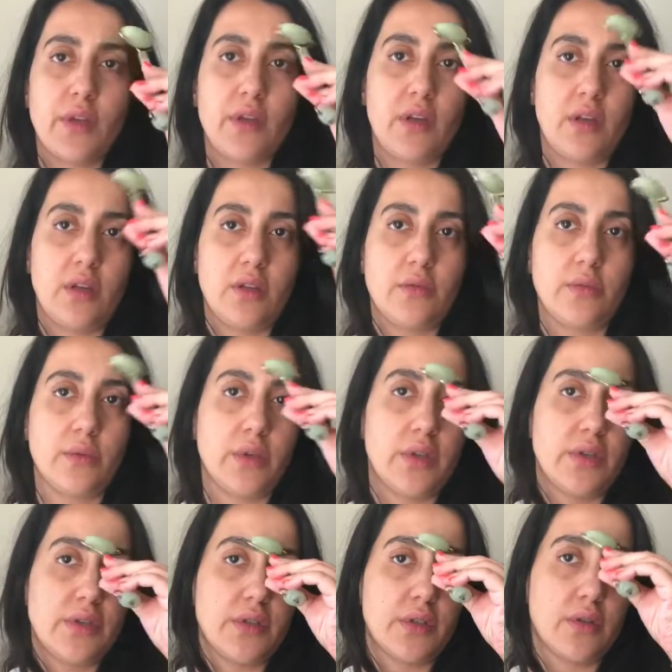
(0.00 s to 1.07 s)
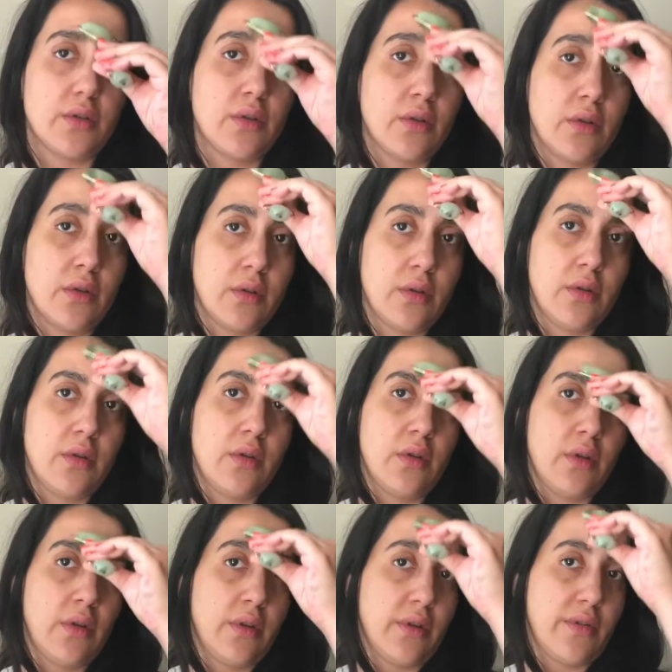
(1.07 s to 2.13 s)
And then we wanna do
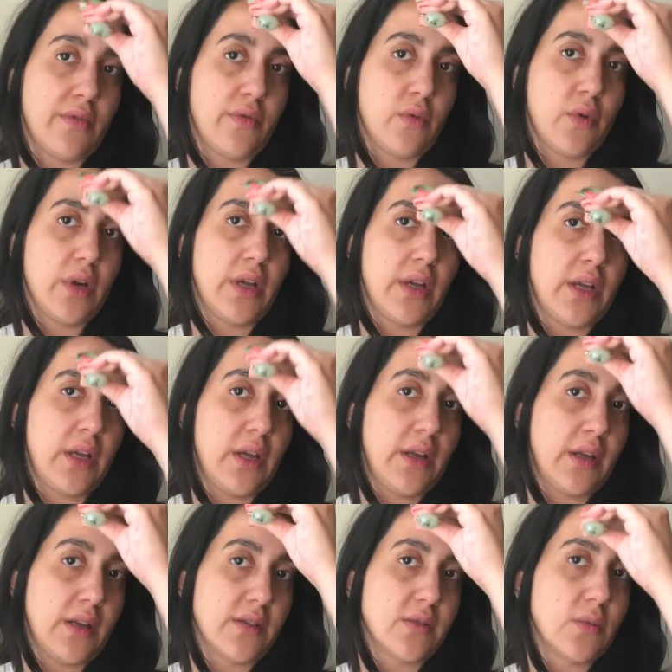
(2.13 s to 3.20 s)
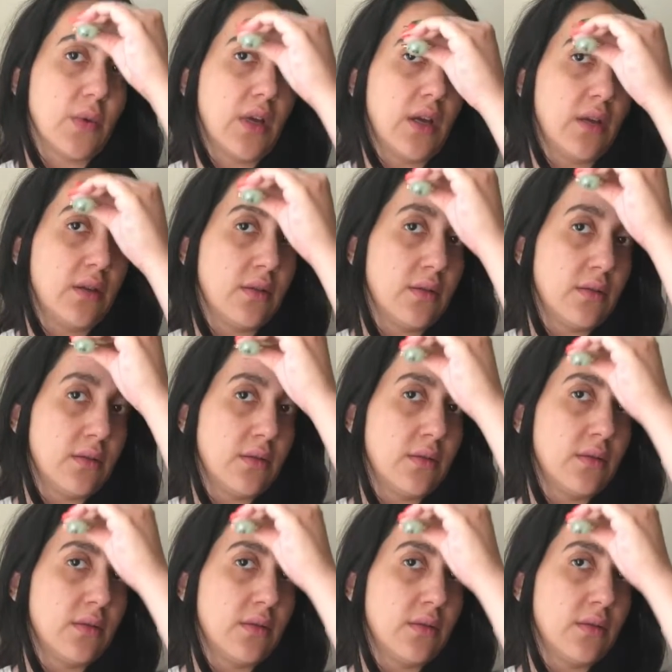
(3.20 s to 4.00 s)
the forehead as well.